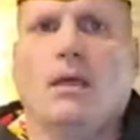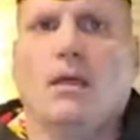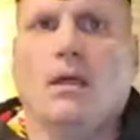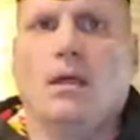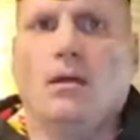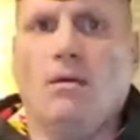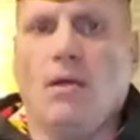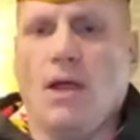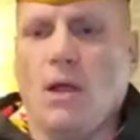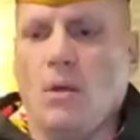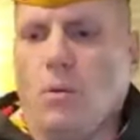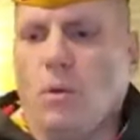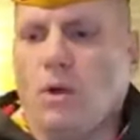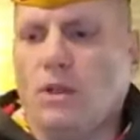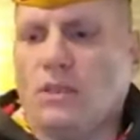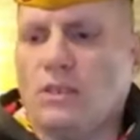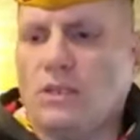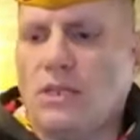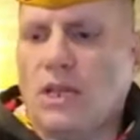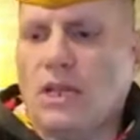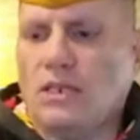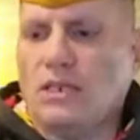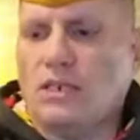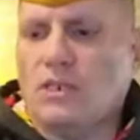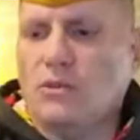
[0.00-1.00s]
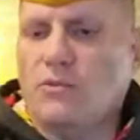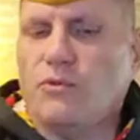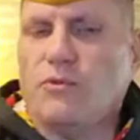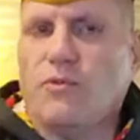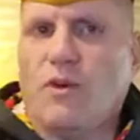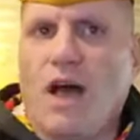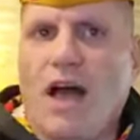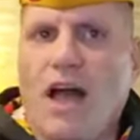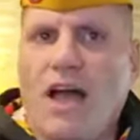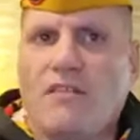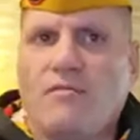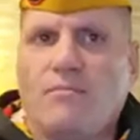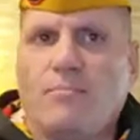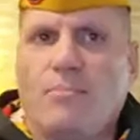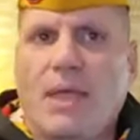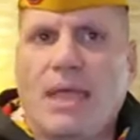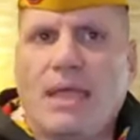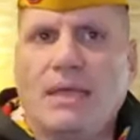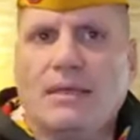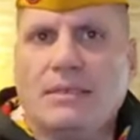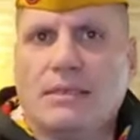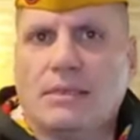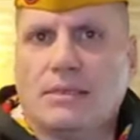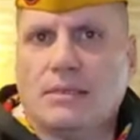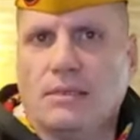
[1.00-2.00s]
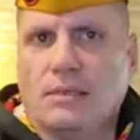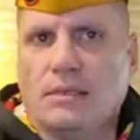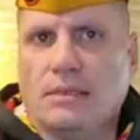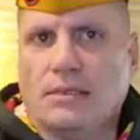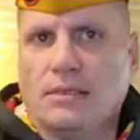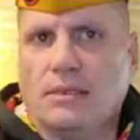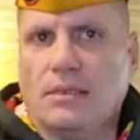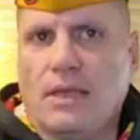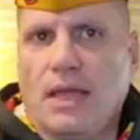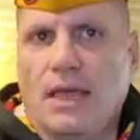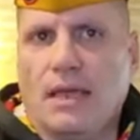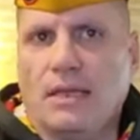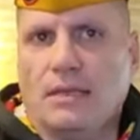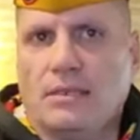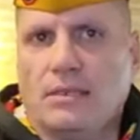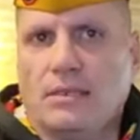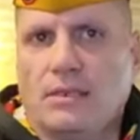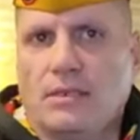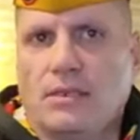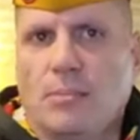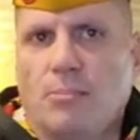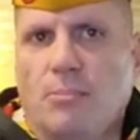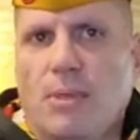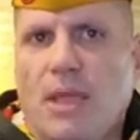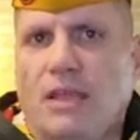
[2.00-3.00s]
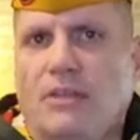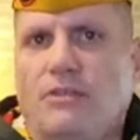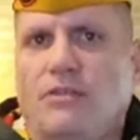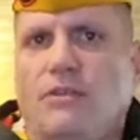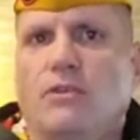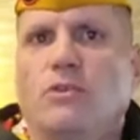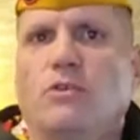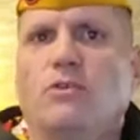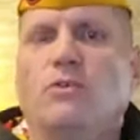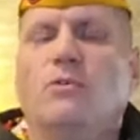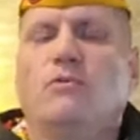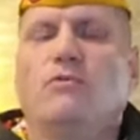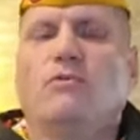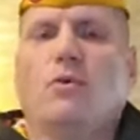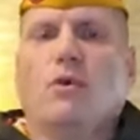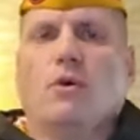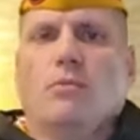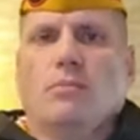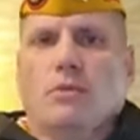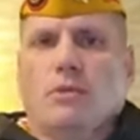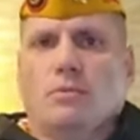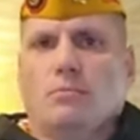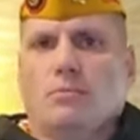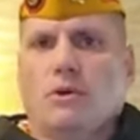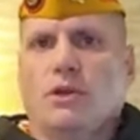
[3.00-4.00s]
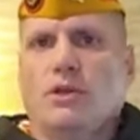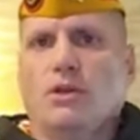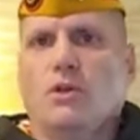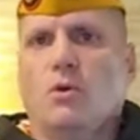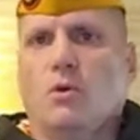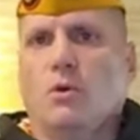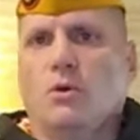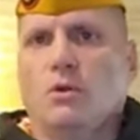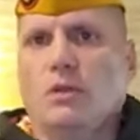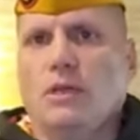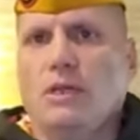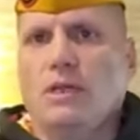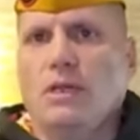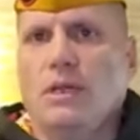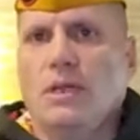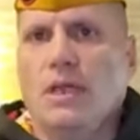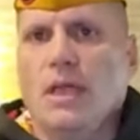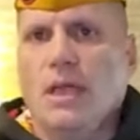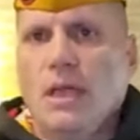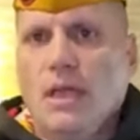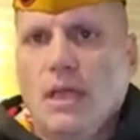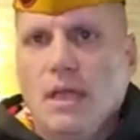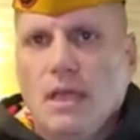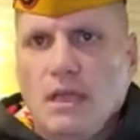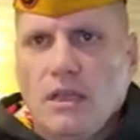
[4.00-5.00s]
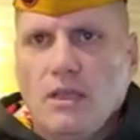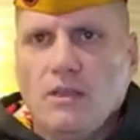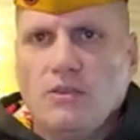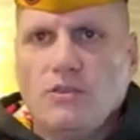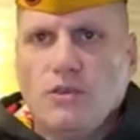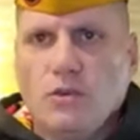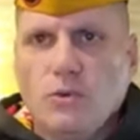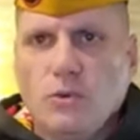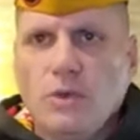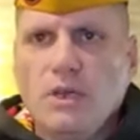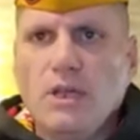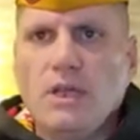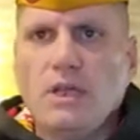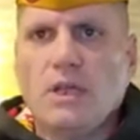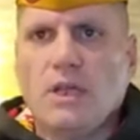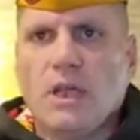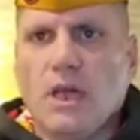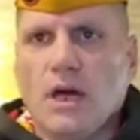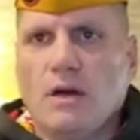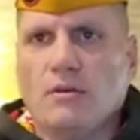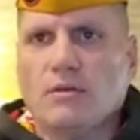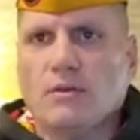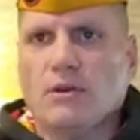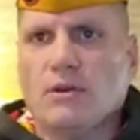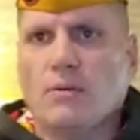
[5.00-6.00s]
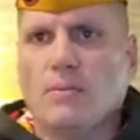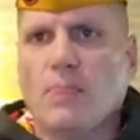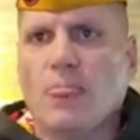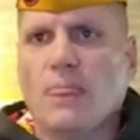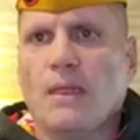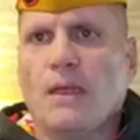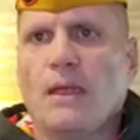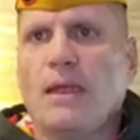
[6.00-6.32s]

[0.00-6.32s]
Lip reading: All right, what Section 5 basically says is the basic uniform of the Marine Corps League is a unique cover